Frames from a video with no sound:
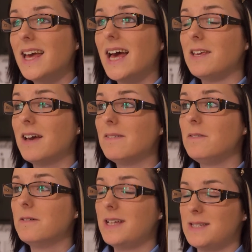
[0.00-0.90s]
Yeah, you
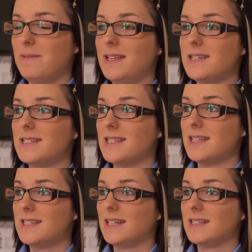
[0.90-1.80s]
have your independence
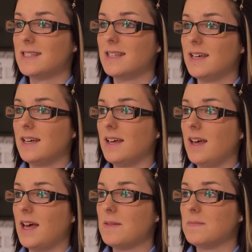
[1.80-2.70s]
in the sense that
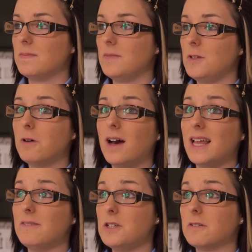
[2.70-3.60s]
you are
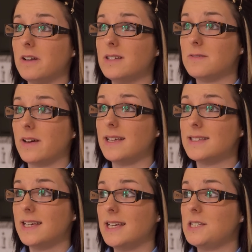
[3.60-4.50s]
left to your own
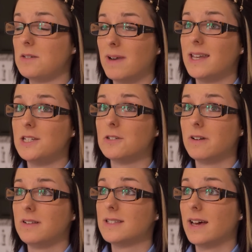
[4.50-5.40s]
devices, you manage your own